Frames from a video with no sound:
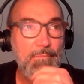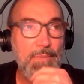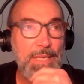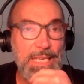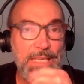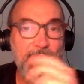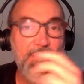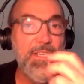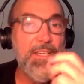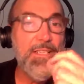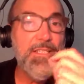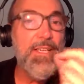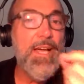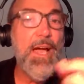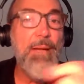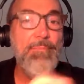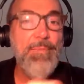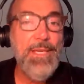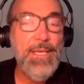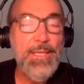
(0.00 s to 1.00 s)
Even
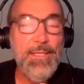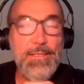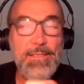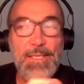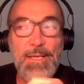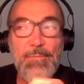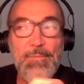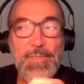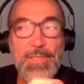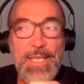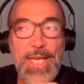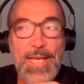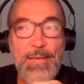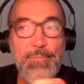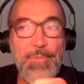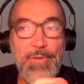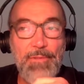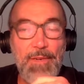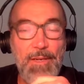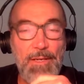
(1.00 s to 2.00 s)
adopting some
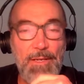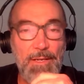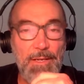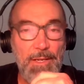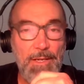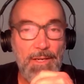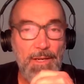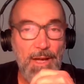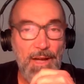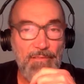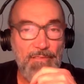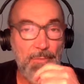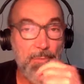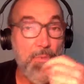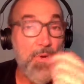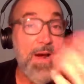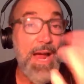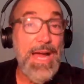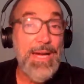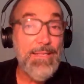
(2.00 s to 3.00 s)
type of a
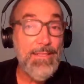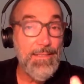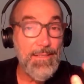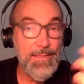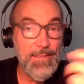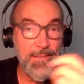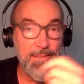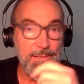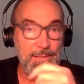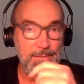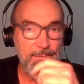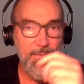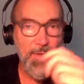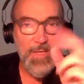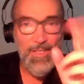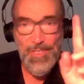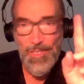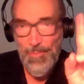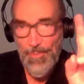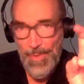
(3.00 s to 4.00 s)
practice,
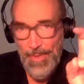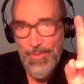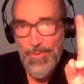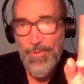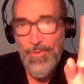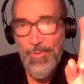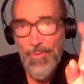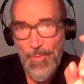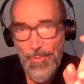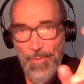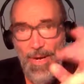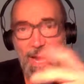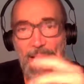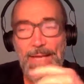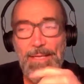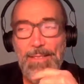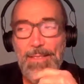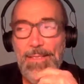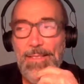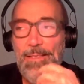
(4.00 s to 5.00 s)
a spiritual
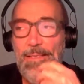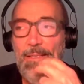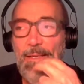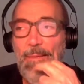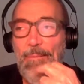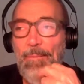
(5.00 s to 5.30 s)
practice,